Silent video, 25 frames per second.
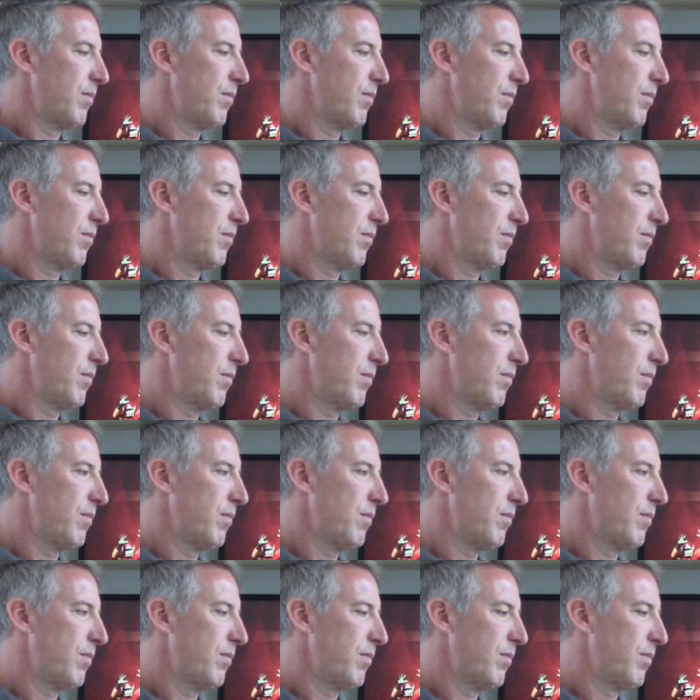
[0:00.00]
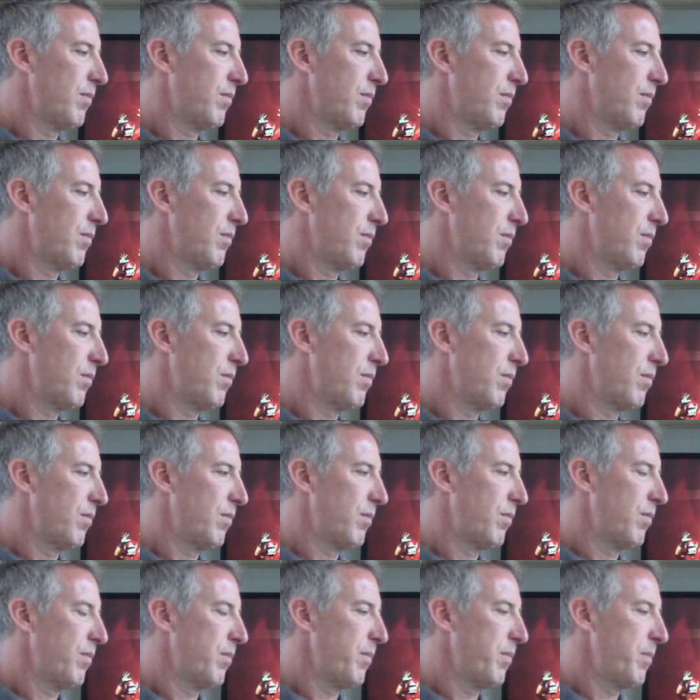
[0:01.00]

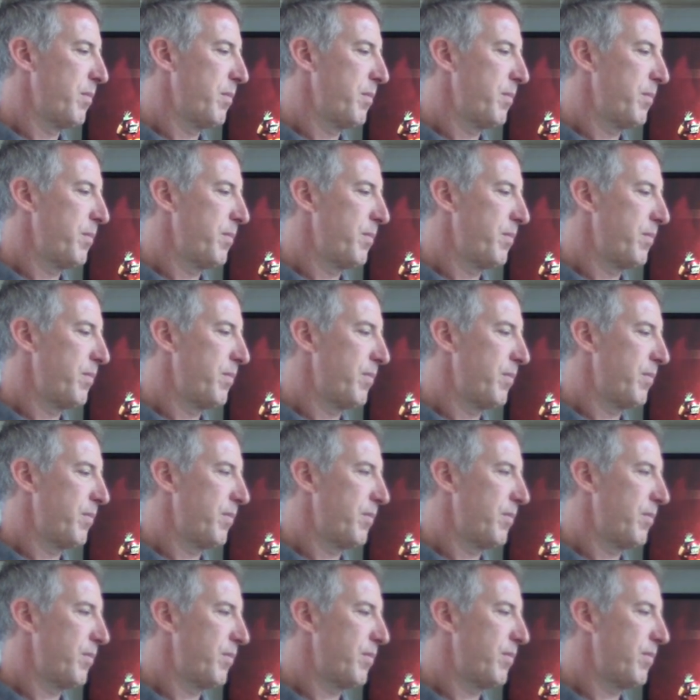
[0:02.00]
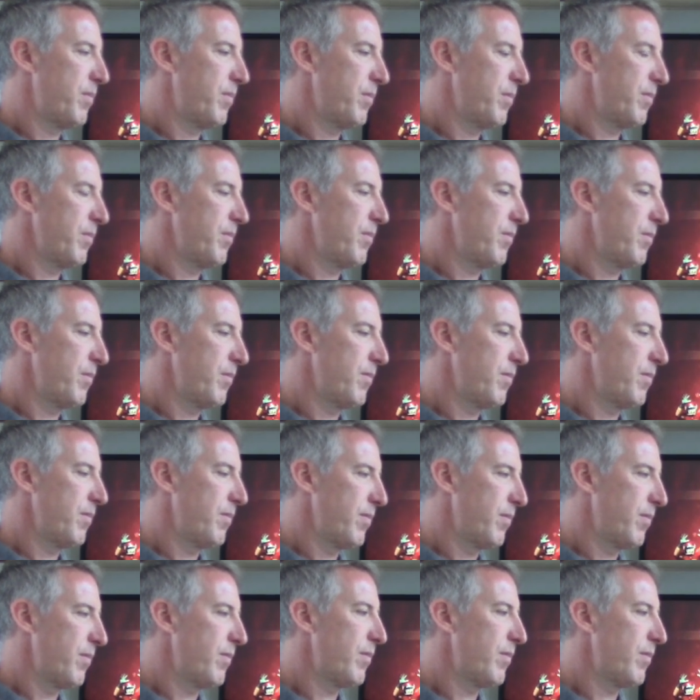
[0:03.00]
[no speech]